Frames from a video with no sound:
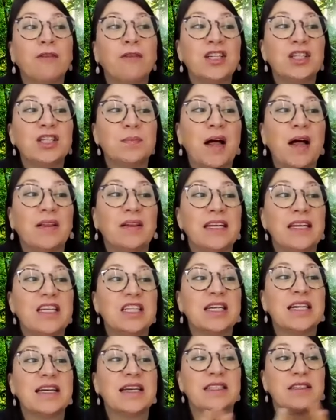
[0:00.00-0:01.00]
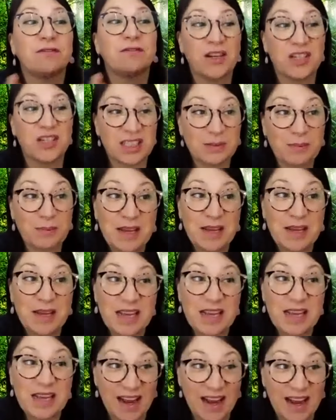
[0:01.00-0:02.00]
French Polynesia is French
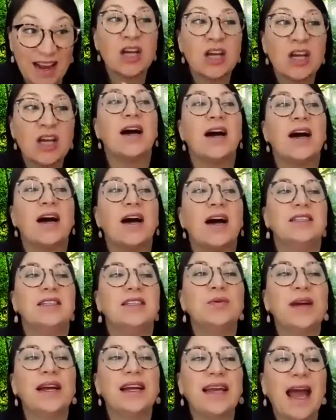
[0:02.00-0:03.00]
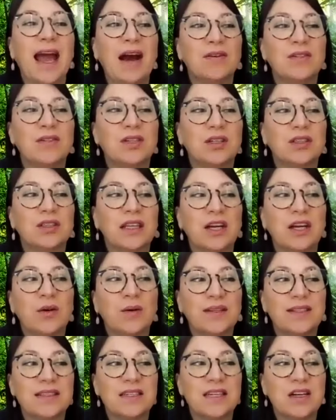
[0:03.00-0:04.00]
speaking. Did you encounter
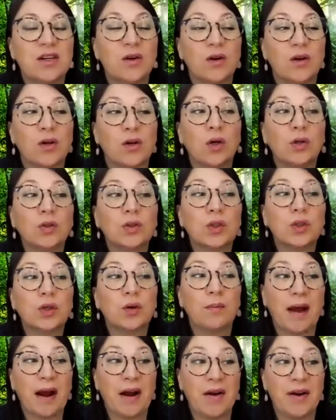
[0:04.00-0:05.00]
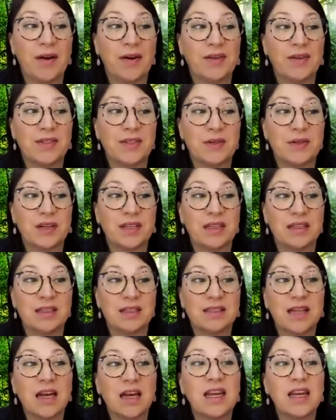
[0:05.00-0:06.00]
linguistic or cultural barriers during the
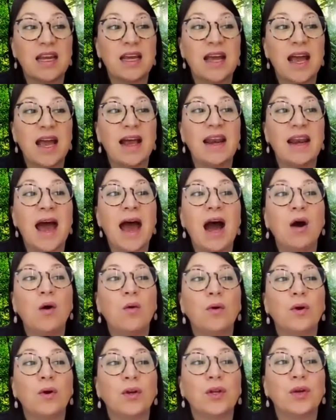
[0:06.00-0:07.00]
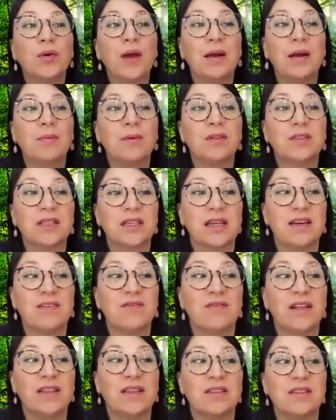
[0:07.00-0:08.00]
study, and how were you able to
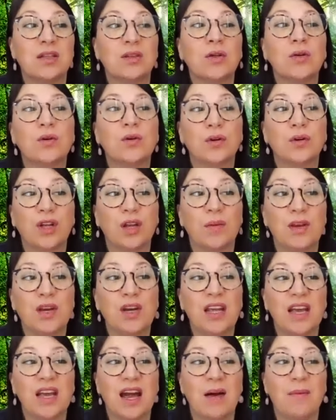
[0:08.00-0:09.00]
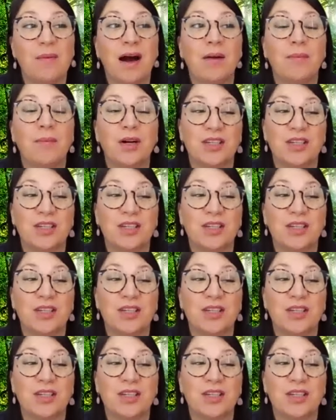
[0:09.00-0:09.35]
convince the local community about